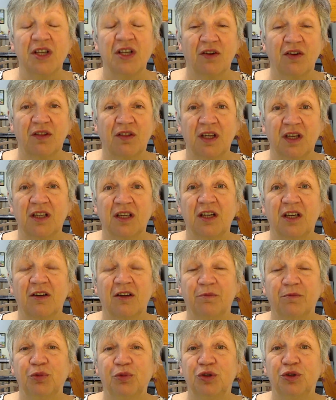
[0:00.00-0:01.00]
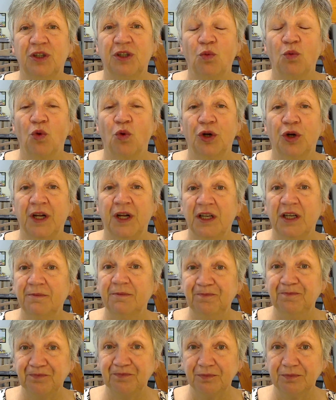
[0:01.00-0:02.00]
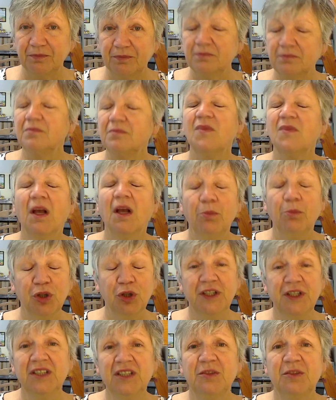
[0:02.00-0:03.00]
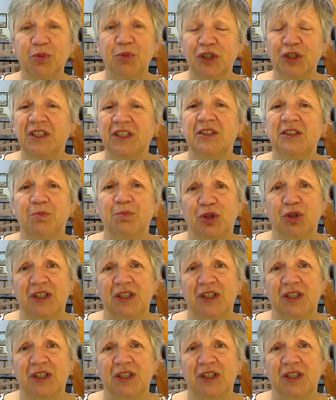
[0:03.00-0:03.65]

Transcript: and you're thinking of putting one in, please, please,